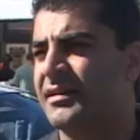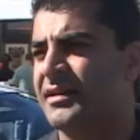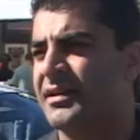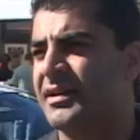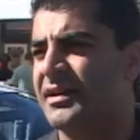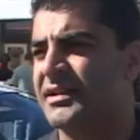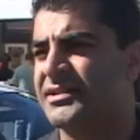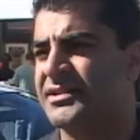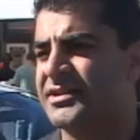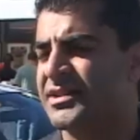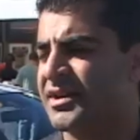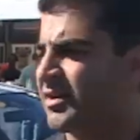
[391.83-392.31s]

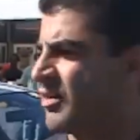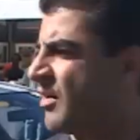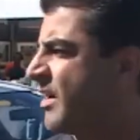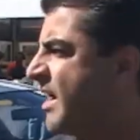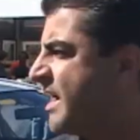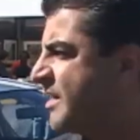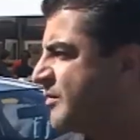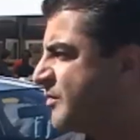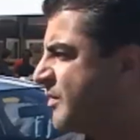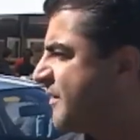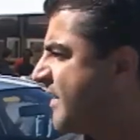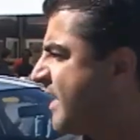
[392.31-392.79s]
It's
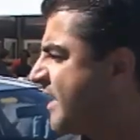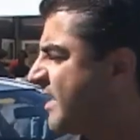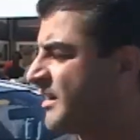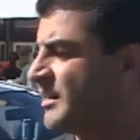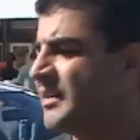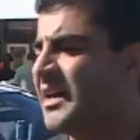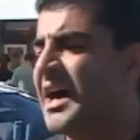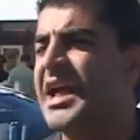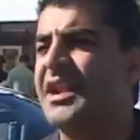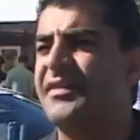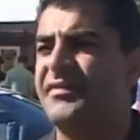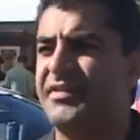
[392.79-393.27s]
great. We've had a
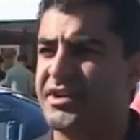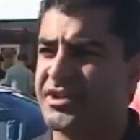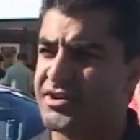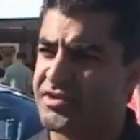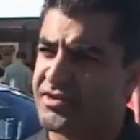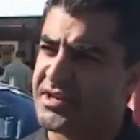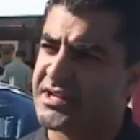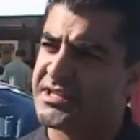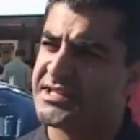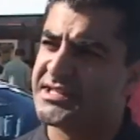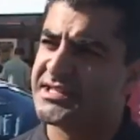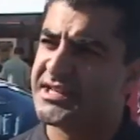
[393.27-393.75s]
lot of
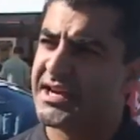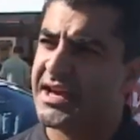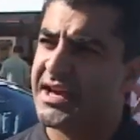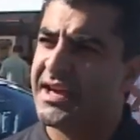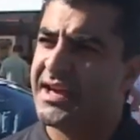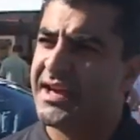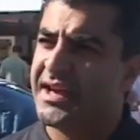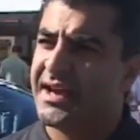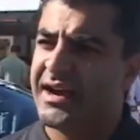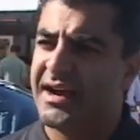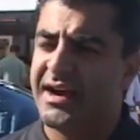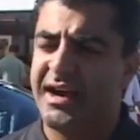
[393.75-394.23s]
interest.
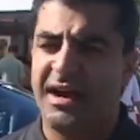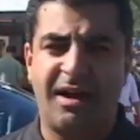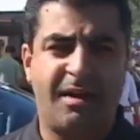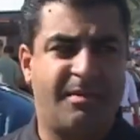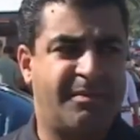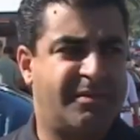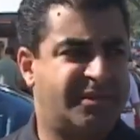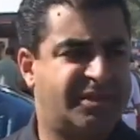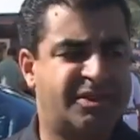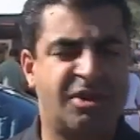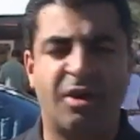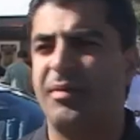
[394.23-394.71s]

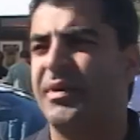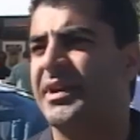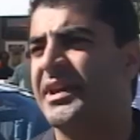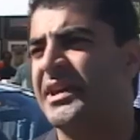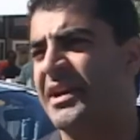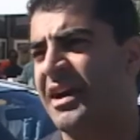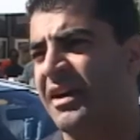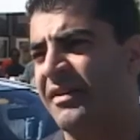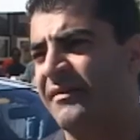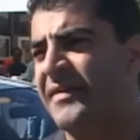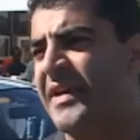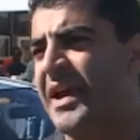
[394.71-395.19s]
Um, so many
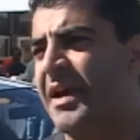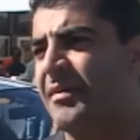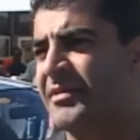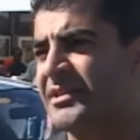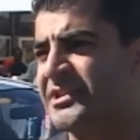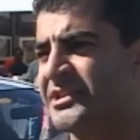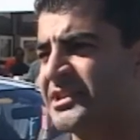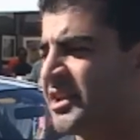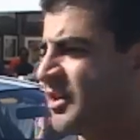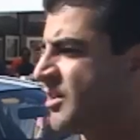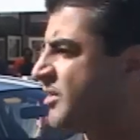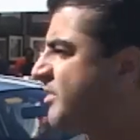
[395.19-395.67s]
young
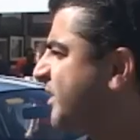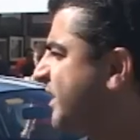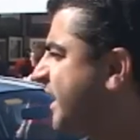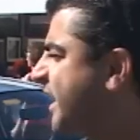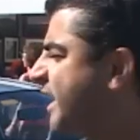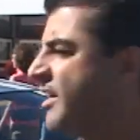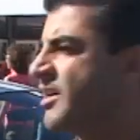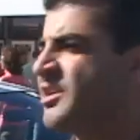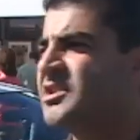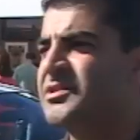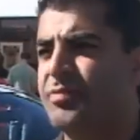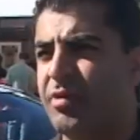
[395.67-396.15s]
families here
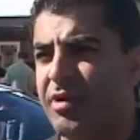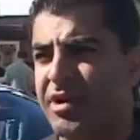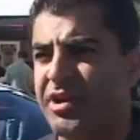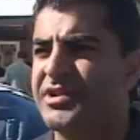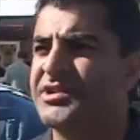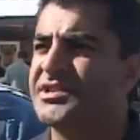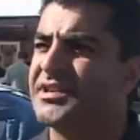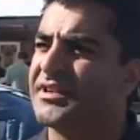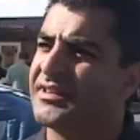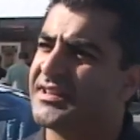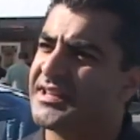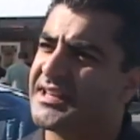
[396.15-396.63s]
looking at our sport
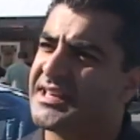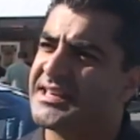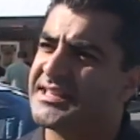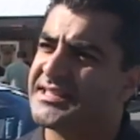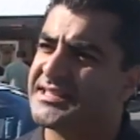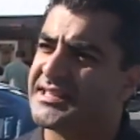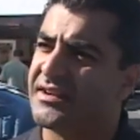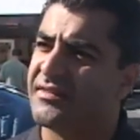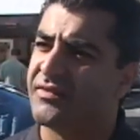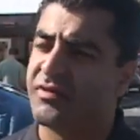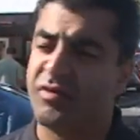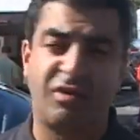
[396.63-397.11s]

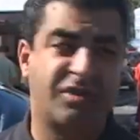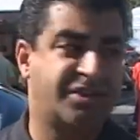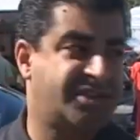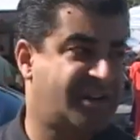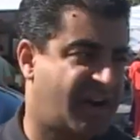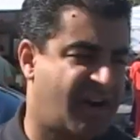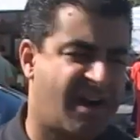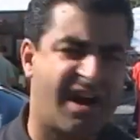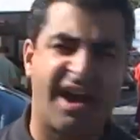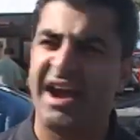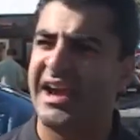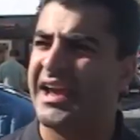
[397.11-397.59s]
utilities and, of course,
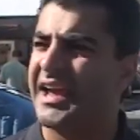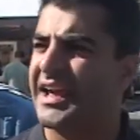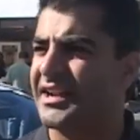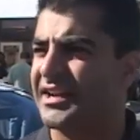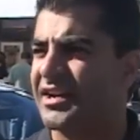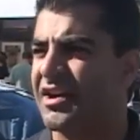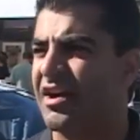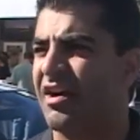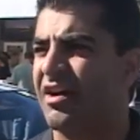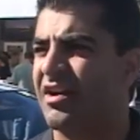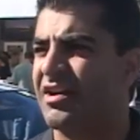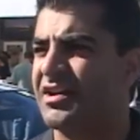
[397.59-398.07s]
our
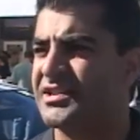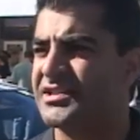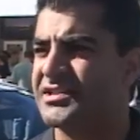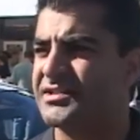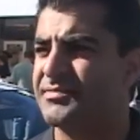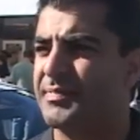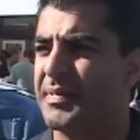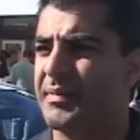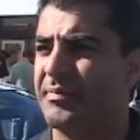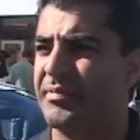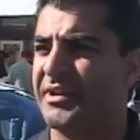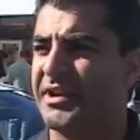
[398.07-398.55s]
high-end
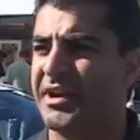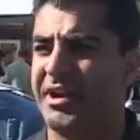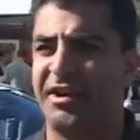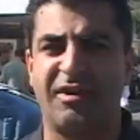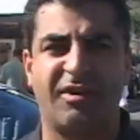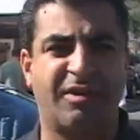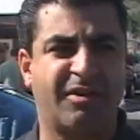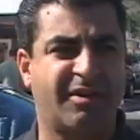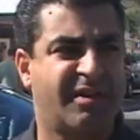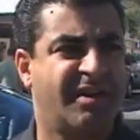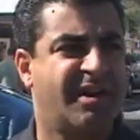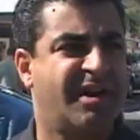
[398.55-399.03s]
cars. People
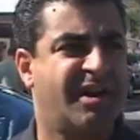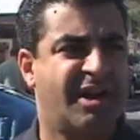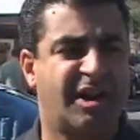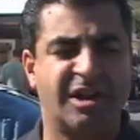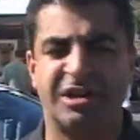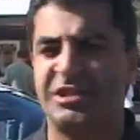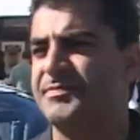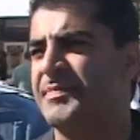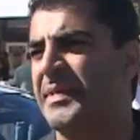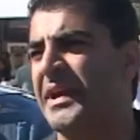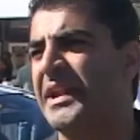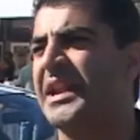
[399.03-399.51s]
here
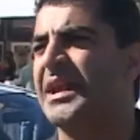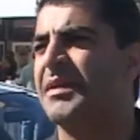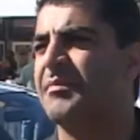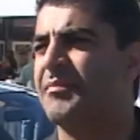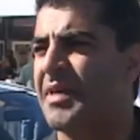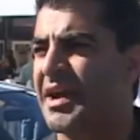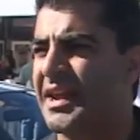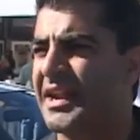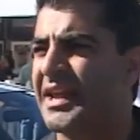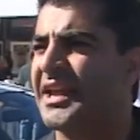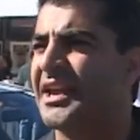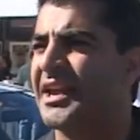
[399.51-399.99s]
are
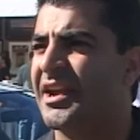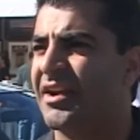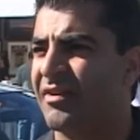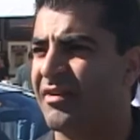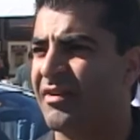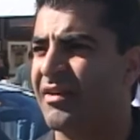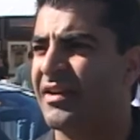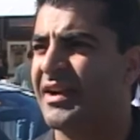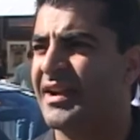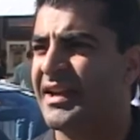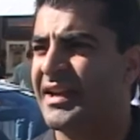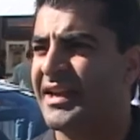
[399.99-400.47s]
spending money
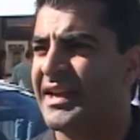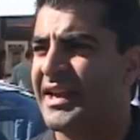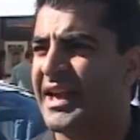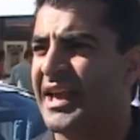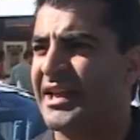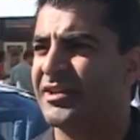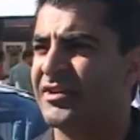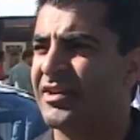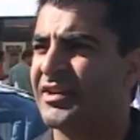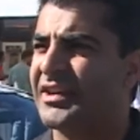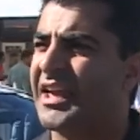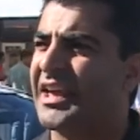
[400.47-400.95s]
here
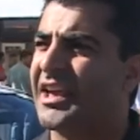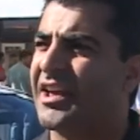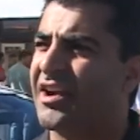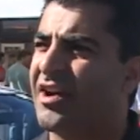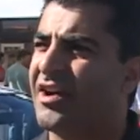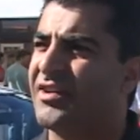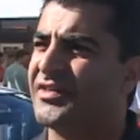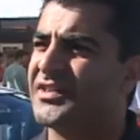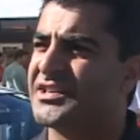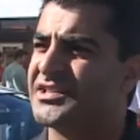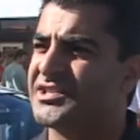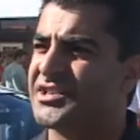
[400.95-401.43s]
and looking at
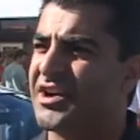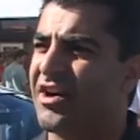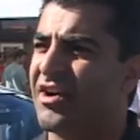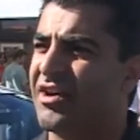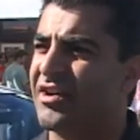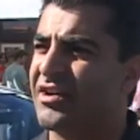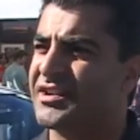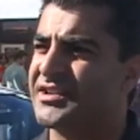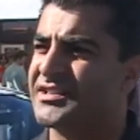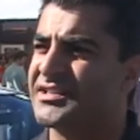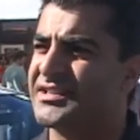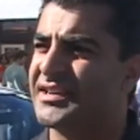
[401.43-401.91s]
all this
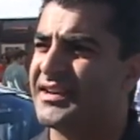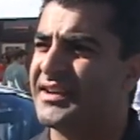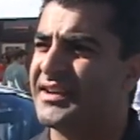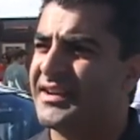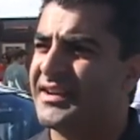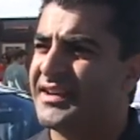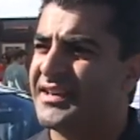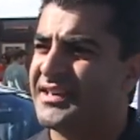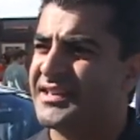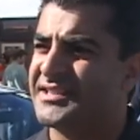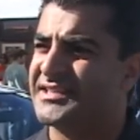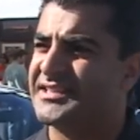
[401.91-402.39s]
art.
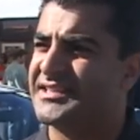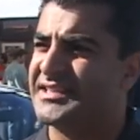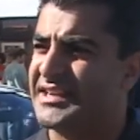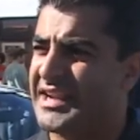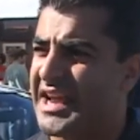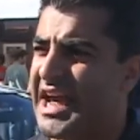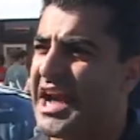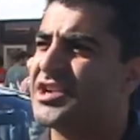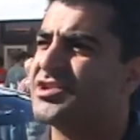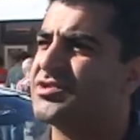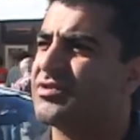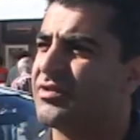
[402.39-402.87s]
This is
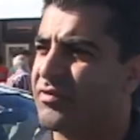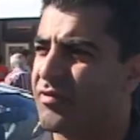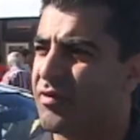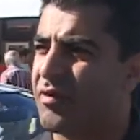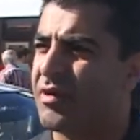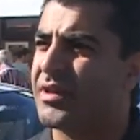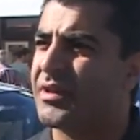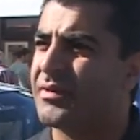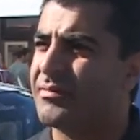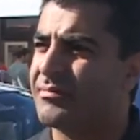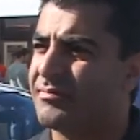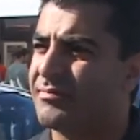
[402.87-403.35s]
a natural
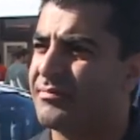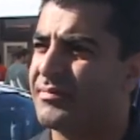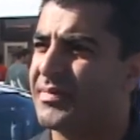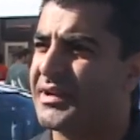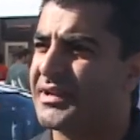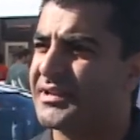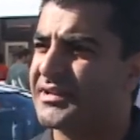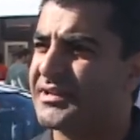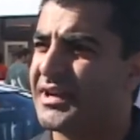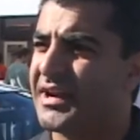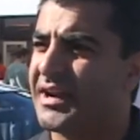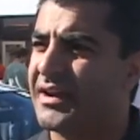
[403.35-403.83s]
for them,
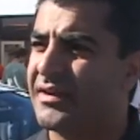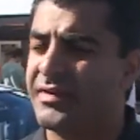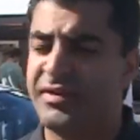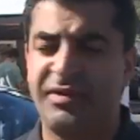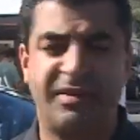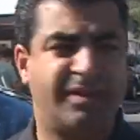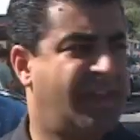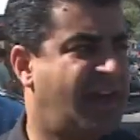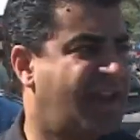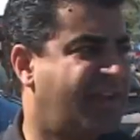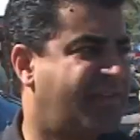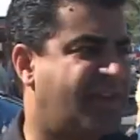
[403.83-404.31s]
but uh,
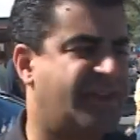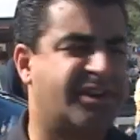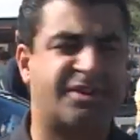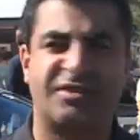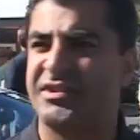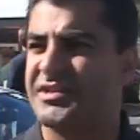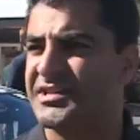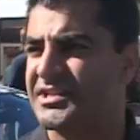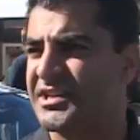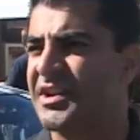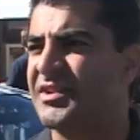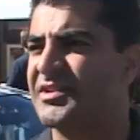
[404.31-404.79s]
a lot of
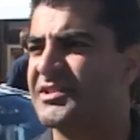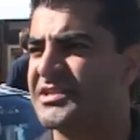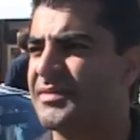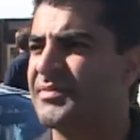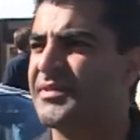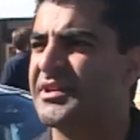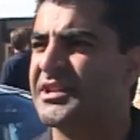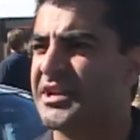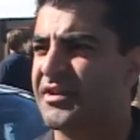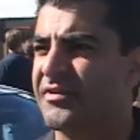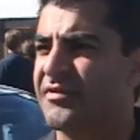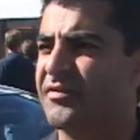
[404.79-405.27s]
interest. You know,
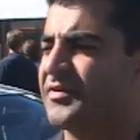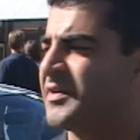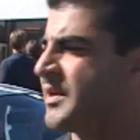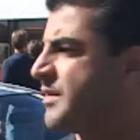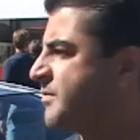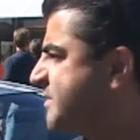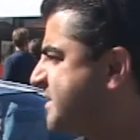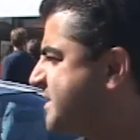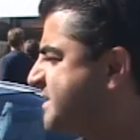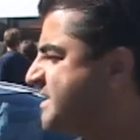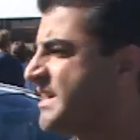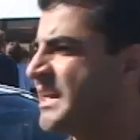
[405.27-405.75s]
something different for
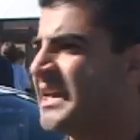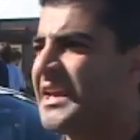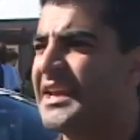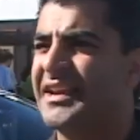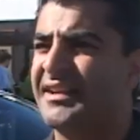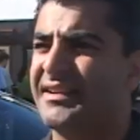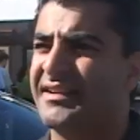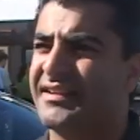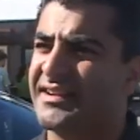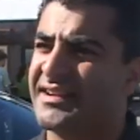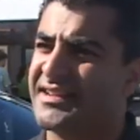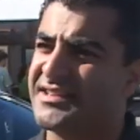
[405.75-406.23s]
them to
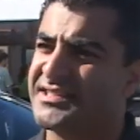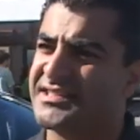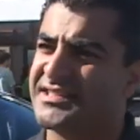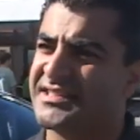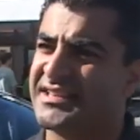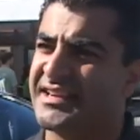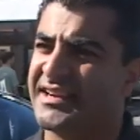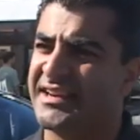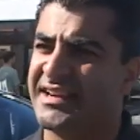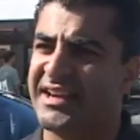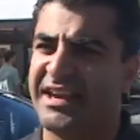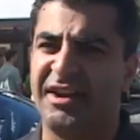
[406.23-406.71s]
see, and
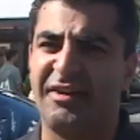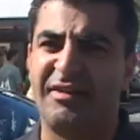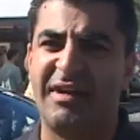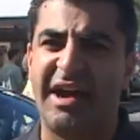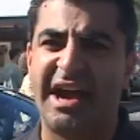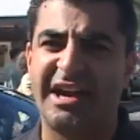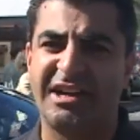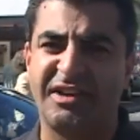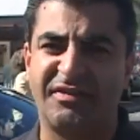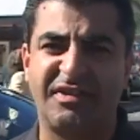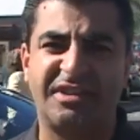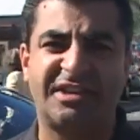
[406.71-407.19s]
it's uh,
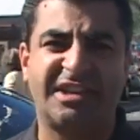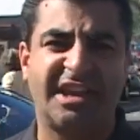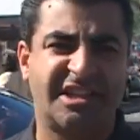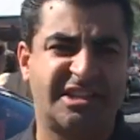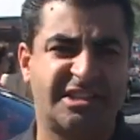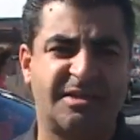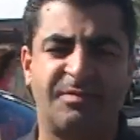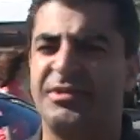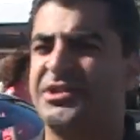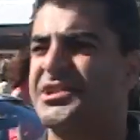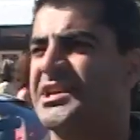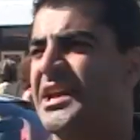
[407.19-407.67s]
interactive. It
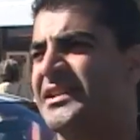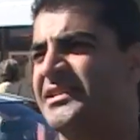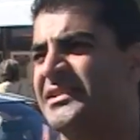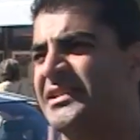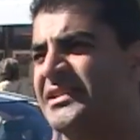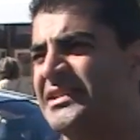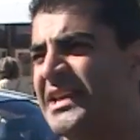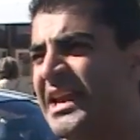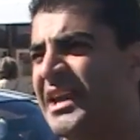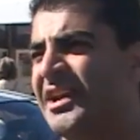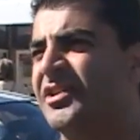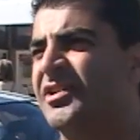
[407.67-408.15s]
gets them a chance
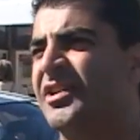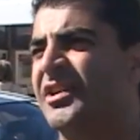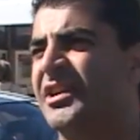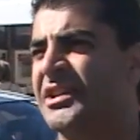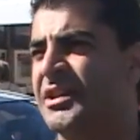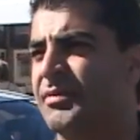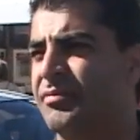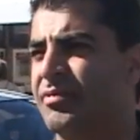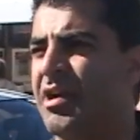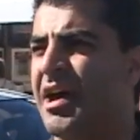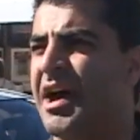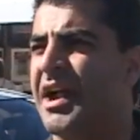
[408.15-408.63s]
to take a look
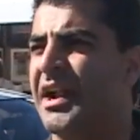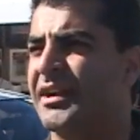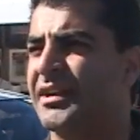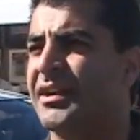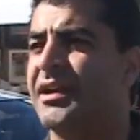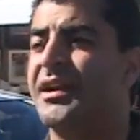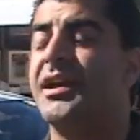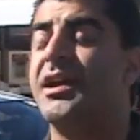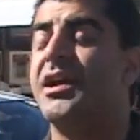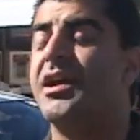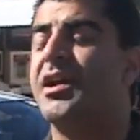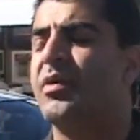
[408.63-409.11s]
at the product
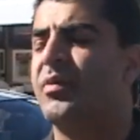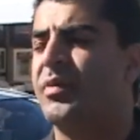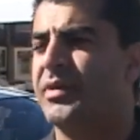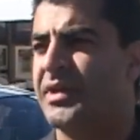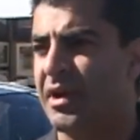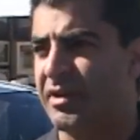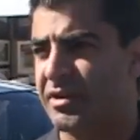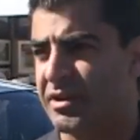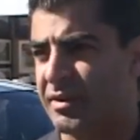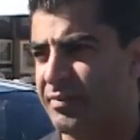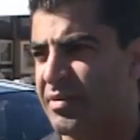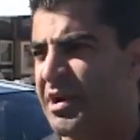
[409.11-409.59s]

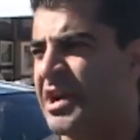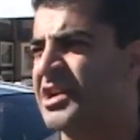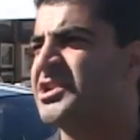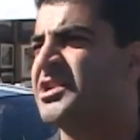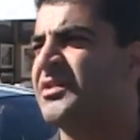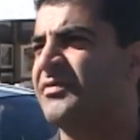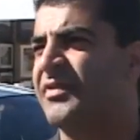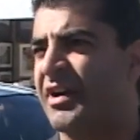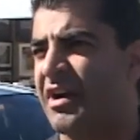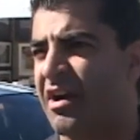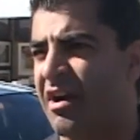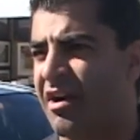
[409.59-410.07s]
without the
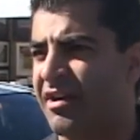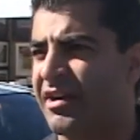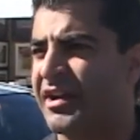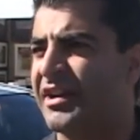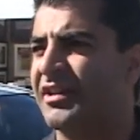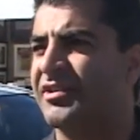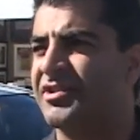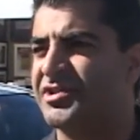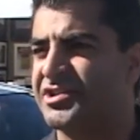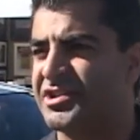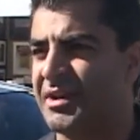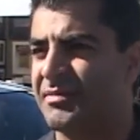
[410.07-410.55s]
pressure of a car
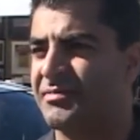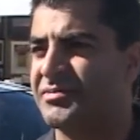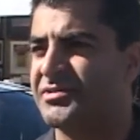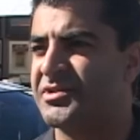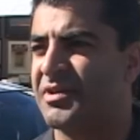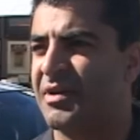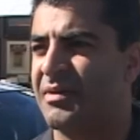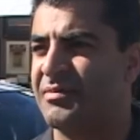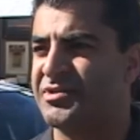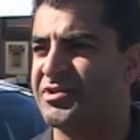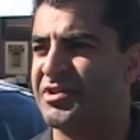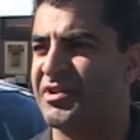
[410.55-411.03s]
dealership.
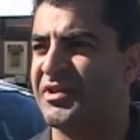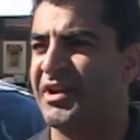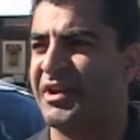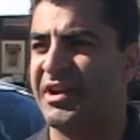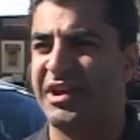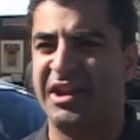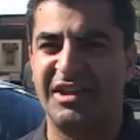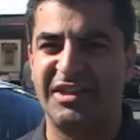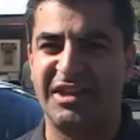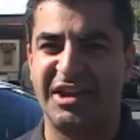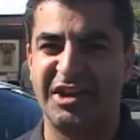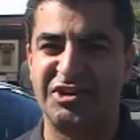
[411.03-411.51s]
So I'm sure
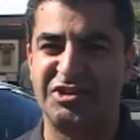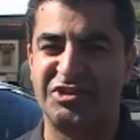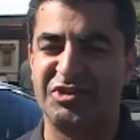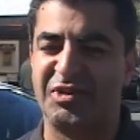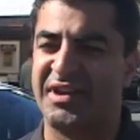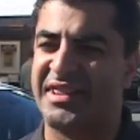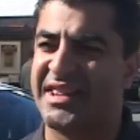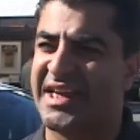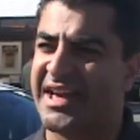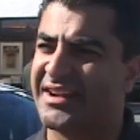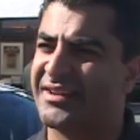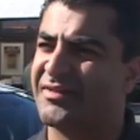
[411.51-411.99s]
they, they
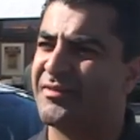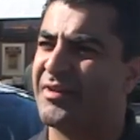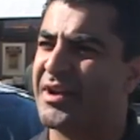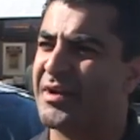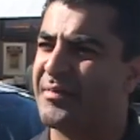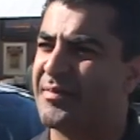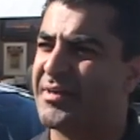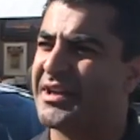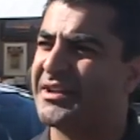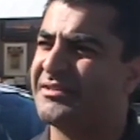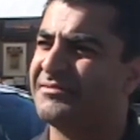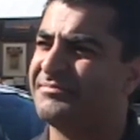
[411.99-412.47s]
enjoy that
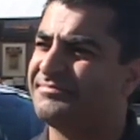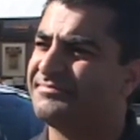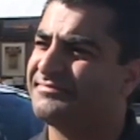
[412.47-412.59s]
quite a bit.